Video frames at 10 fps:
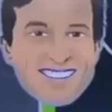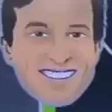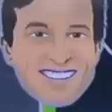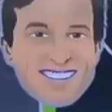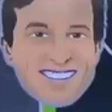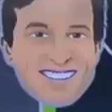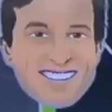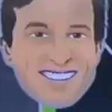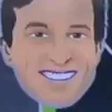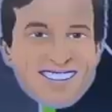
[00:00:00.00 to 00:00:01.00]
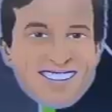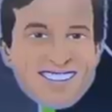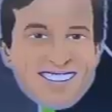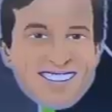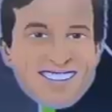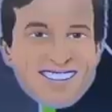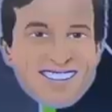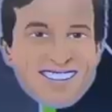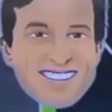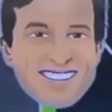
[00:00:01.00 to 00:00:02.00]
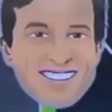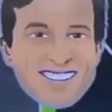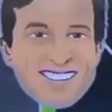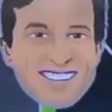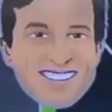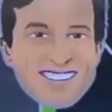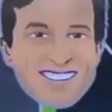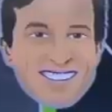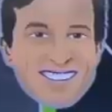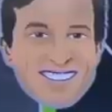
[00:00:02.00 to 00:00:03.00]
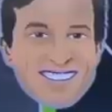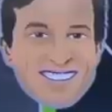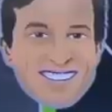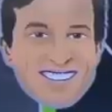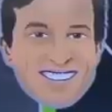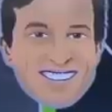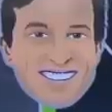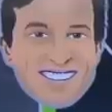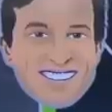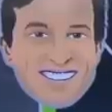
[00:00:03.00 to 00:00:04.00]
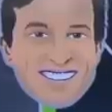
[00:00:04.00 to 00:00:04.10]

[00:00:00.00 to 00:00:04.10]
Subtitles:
No words are spoken by the person on screen.